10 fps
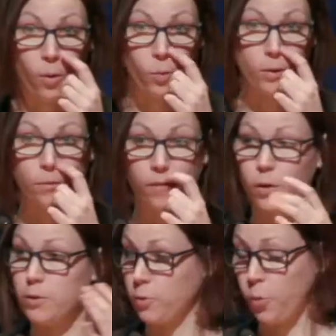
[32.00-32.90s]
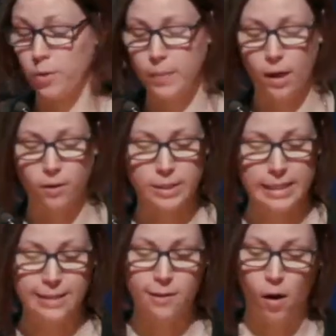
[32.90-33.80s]
with a focus on what the
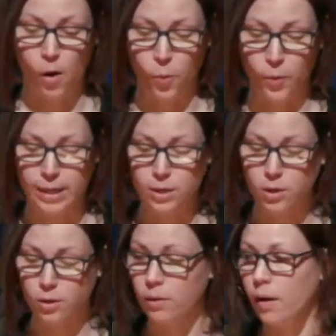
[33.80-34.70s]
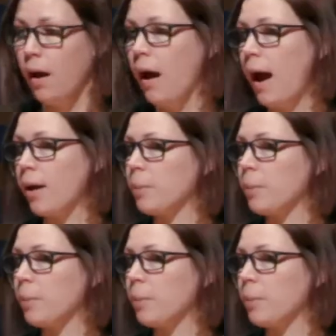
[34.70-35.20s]
BRCs are and what they do. And